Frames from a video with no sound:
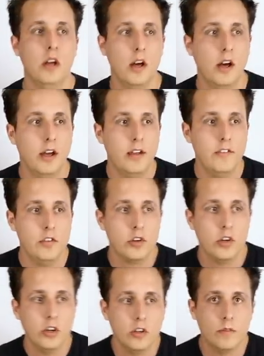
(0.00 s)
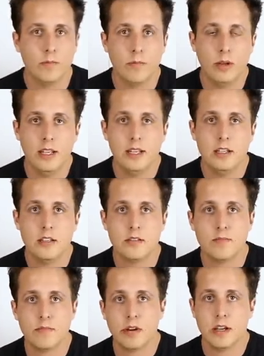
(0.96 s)
Uh, if you could please
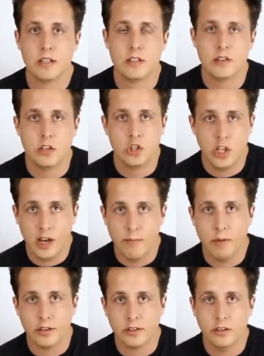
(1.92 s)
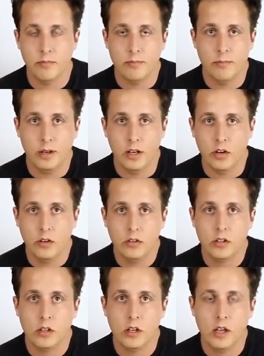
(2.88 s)
press the share button below
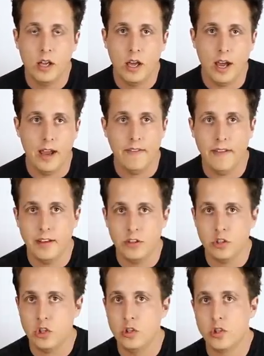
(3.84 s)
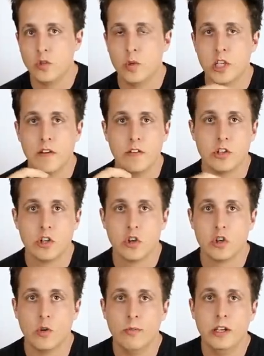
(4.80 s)
and then choose whichever
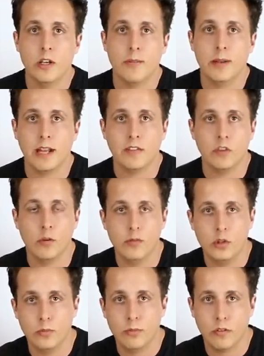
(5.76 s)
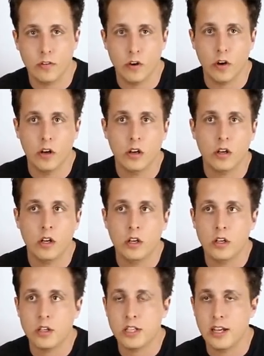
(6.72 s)
social media platform you prefer,
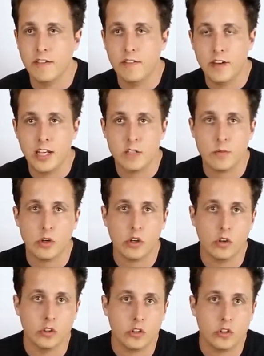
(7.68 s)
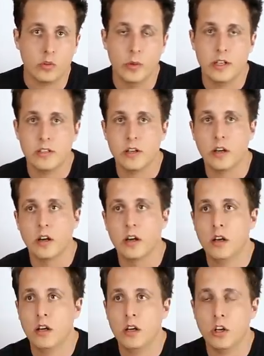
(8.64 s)
say Facebook or Twitter,
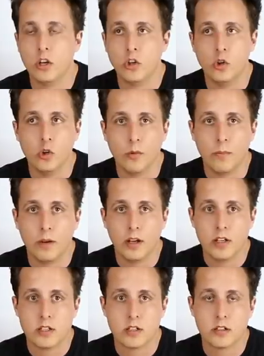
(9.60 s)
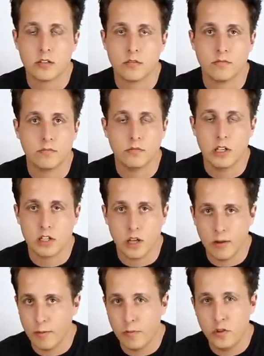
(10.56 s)
Google Plus. There's
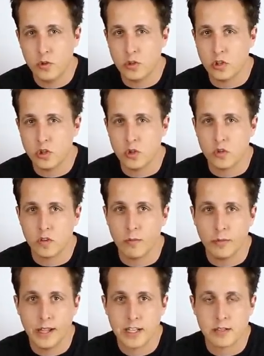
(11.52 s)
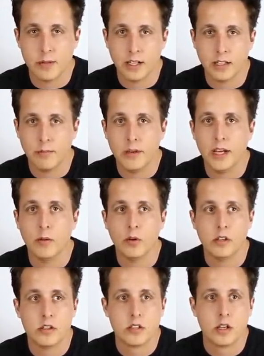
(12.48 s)
a few to choose from, but that's like the main
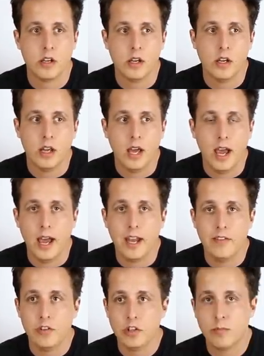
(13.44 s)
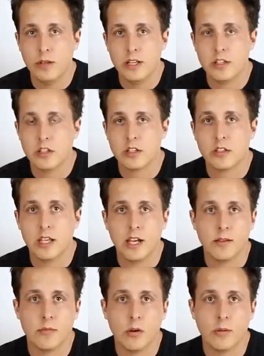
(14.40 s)
ones. And if you could please just
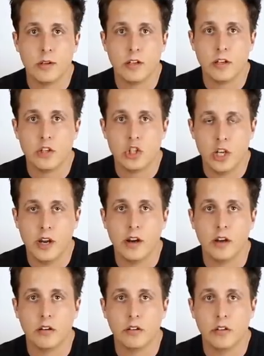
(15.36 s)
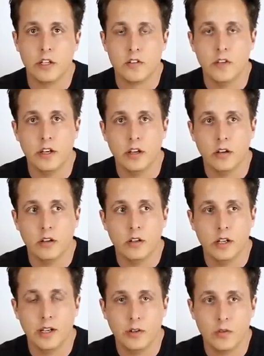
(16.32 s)
take a moment and share this video.
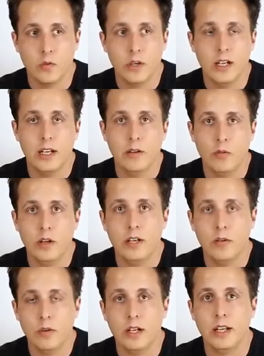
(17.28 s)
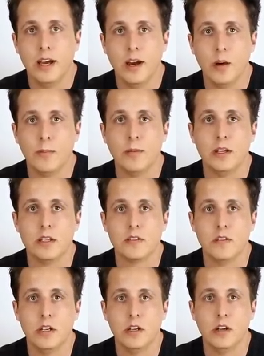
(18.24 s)
It would really, really, really help this
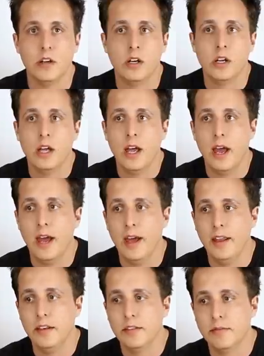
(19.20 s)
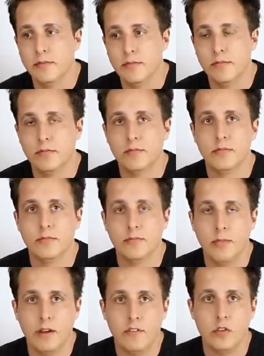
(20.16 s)
video and
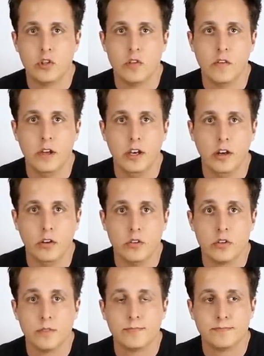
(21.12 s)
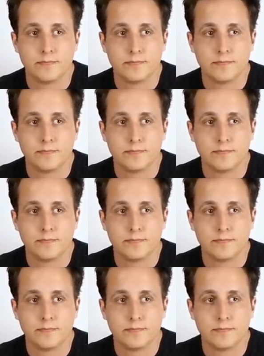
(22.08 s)
my future videos.